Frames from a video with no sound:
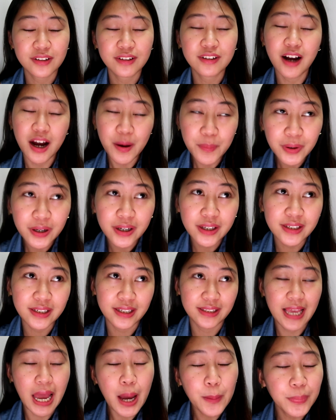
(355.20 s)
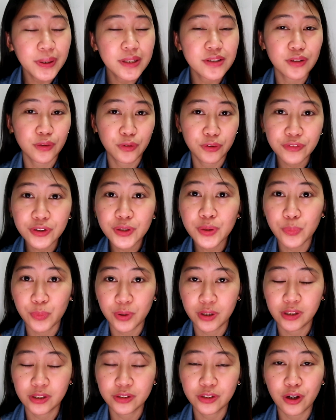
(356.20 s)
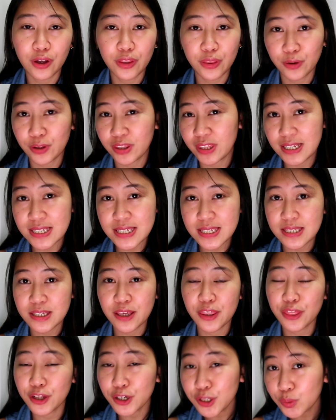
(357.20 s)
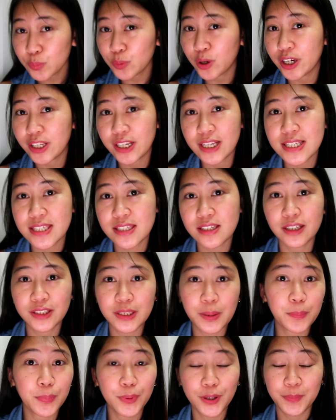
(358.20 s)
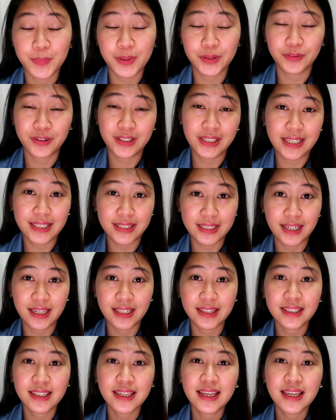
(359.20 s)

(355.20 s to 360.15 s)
common, it happens all over the world, although this third one is not employment related.